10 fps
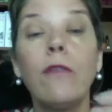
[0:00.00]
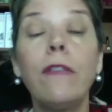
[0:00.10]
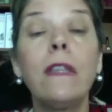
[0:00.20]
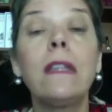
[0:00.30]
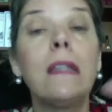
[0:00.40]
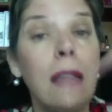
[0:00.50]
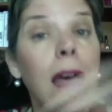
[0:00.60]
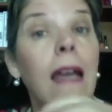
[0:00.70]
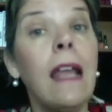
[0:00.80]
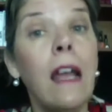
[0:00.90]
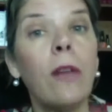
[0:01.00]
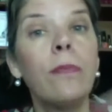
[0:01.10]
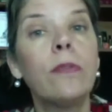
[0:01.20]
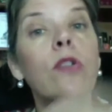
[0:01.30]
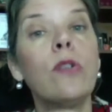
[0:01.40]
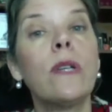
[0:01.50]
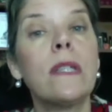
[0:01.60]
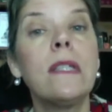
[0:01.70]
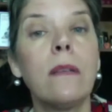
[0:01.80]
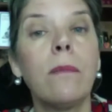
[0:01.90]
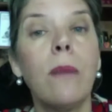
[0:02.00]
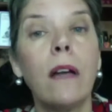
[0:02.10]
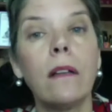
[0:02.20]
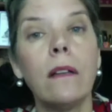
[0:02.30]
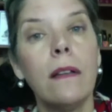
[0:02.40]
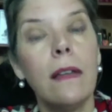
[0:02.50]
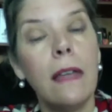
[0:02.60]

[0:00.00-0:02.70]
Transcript: fit that help to your existing model.